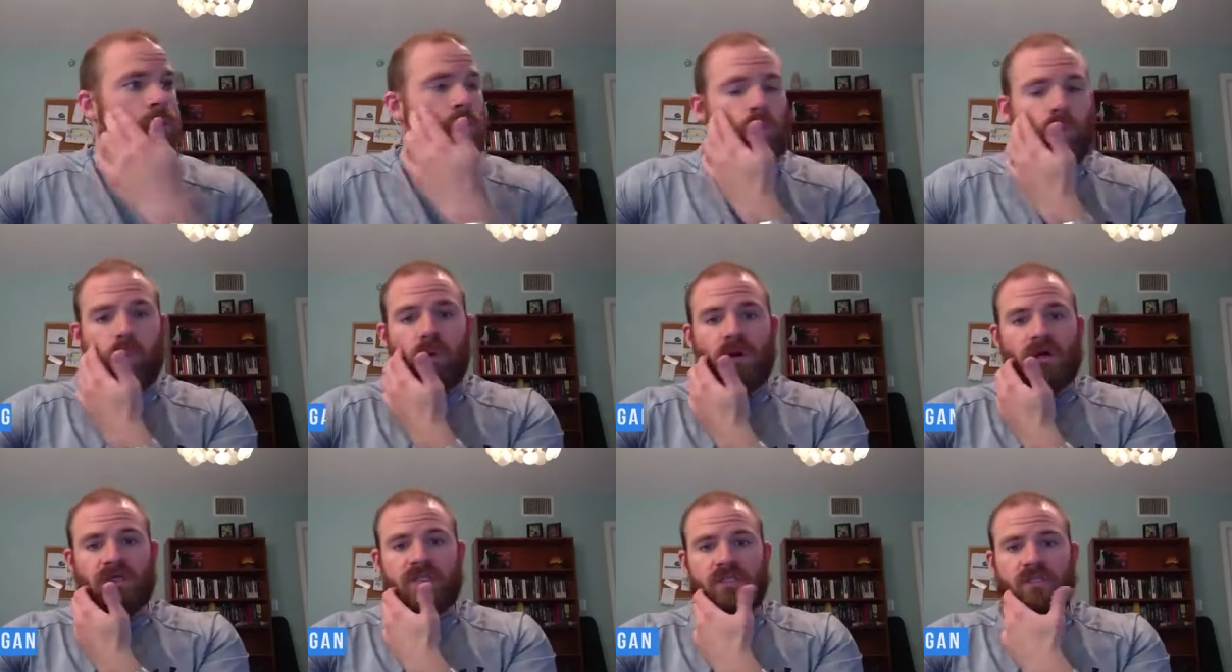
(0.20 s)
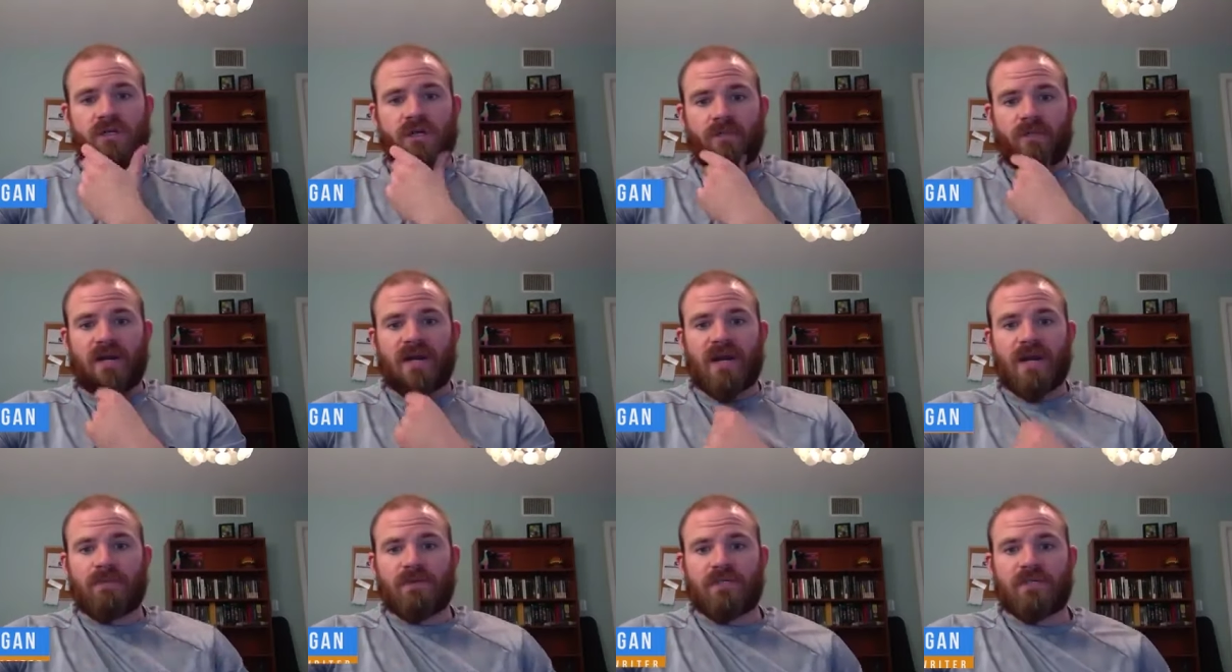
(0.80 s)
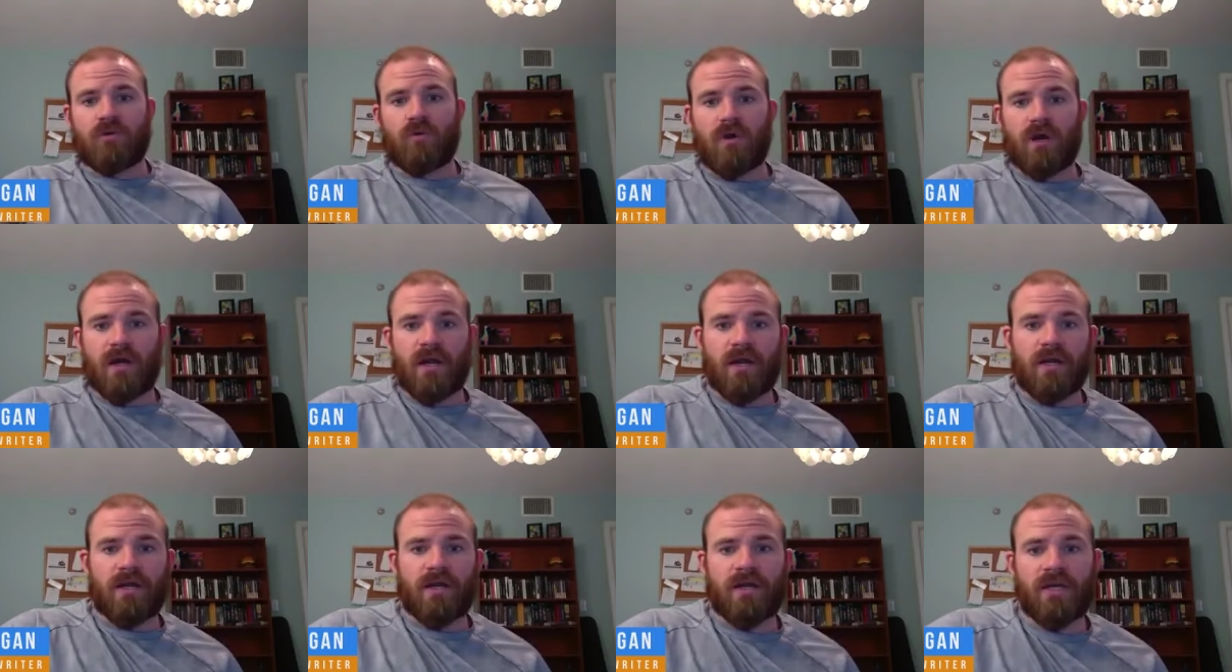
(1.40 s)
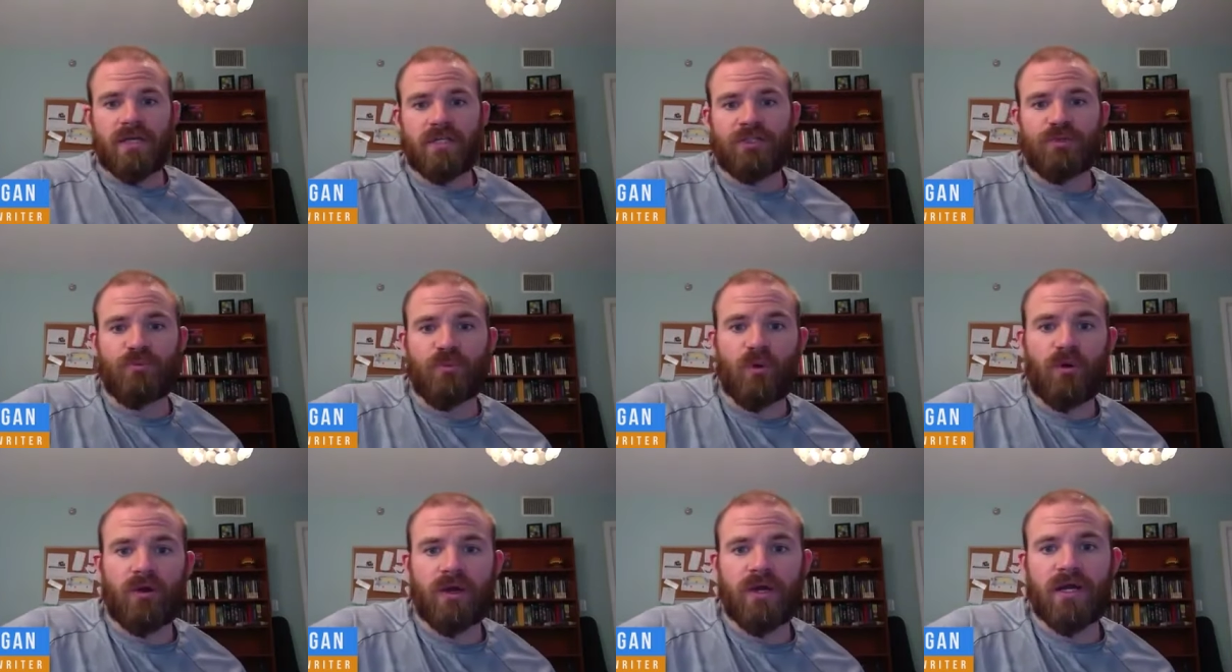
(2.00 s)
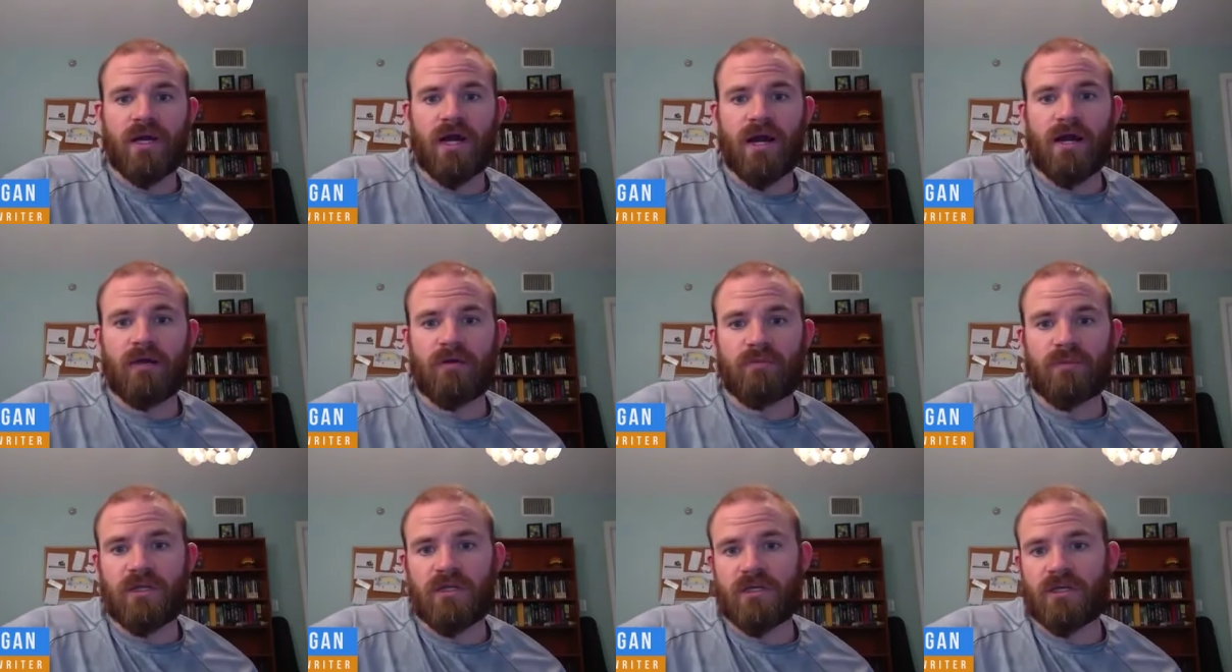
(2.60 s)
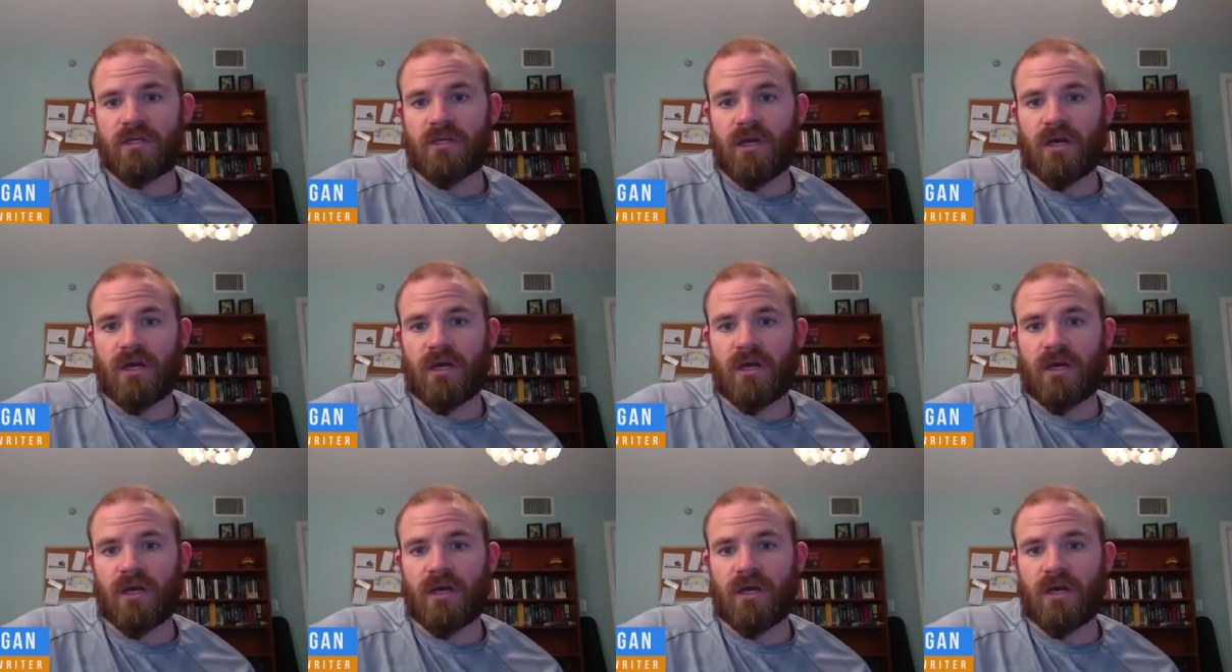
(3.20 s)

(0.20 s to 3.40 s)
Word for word: What's up, Copy Squad? It's your boy, Kyle Milligan,